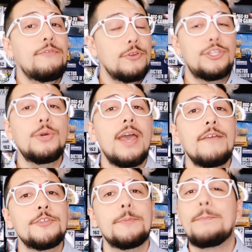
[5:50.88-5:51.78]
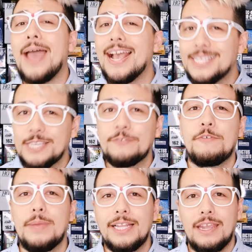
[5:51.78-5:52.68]
if you do have some passing
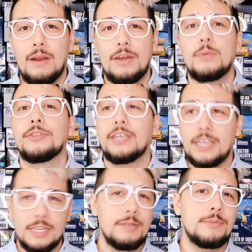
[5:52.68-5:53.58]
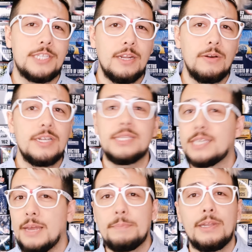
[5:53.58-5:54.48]
familiarity with the Gundam series,
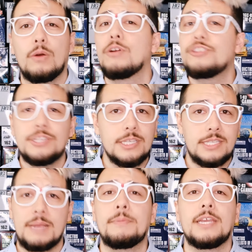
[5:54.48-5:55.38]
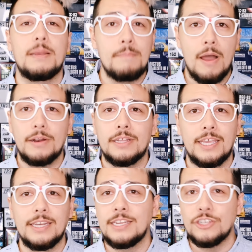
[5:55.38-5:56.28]
Gunpla, or just assembling a model
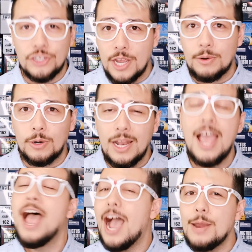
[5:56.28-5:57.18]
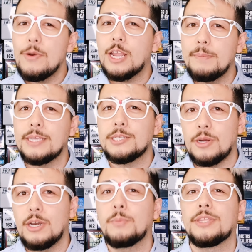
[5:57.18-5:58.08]
kit in general, I'd recommend
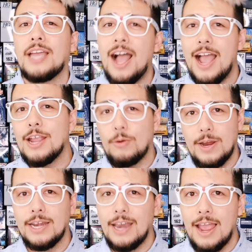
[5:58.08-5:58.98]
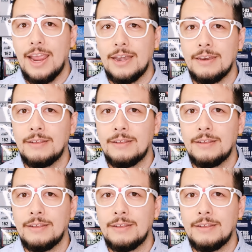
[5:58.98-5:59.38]
starting with the high grade line.